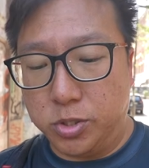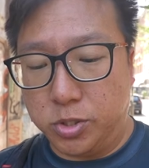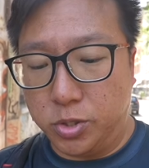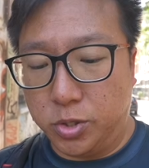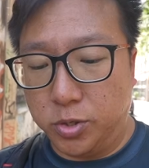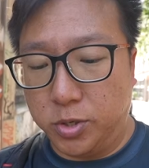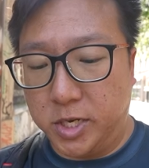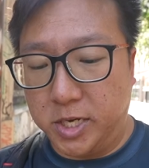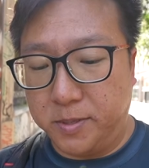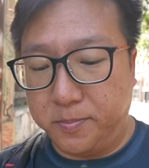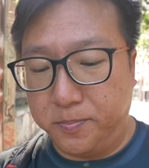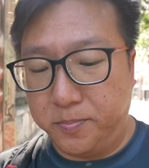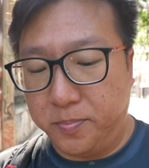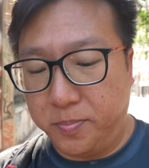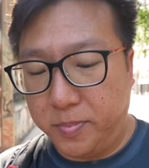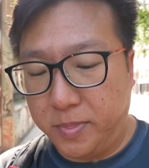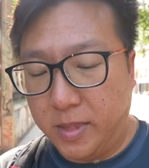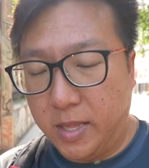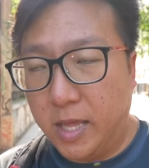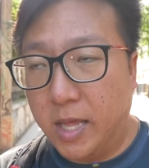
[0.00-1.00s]
So
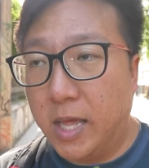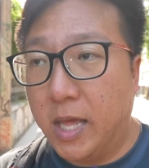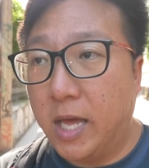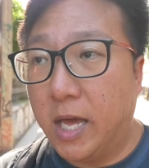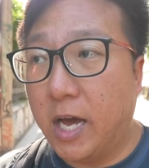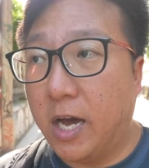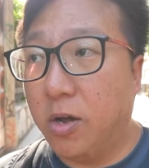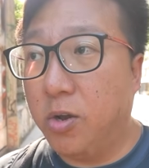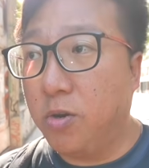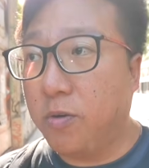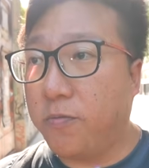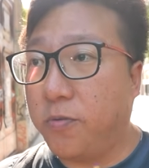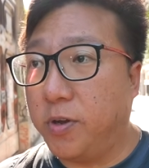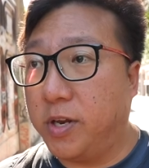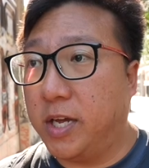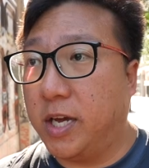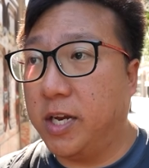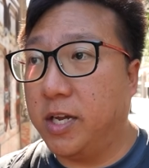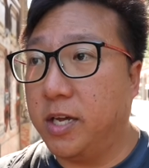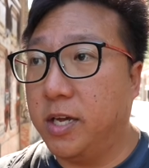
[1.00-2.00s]
I'll look for
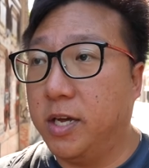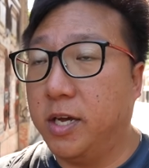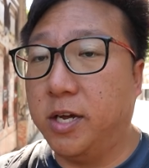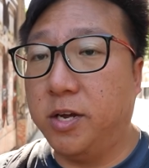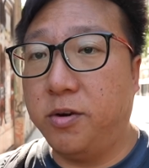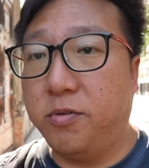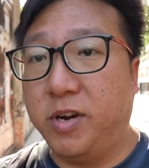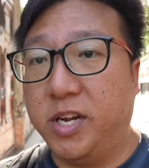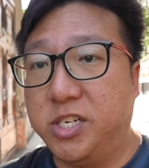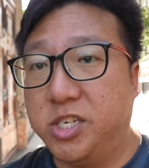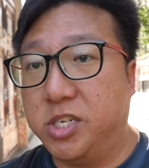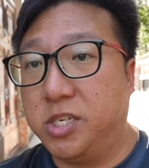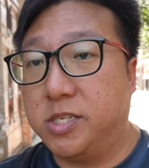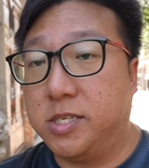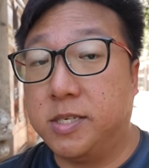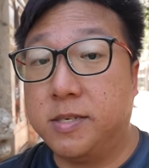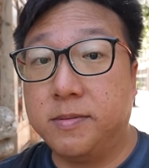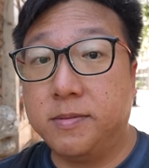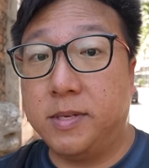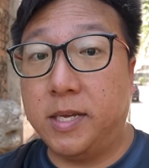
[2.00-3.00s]
the other
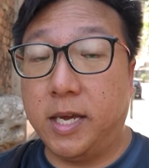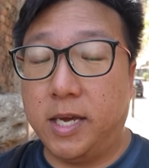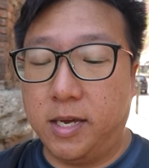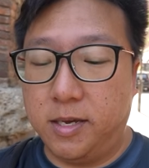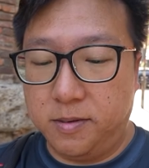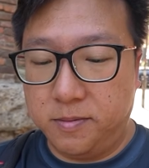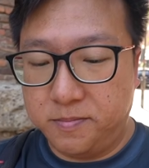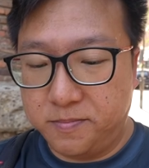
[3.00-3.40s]
Reggies. Yeah.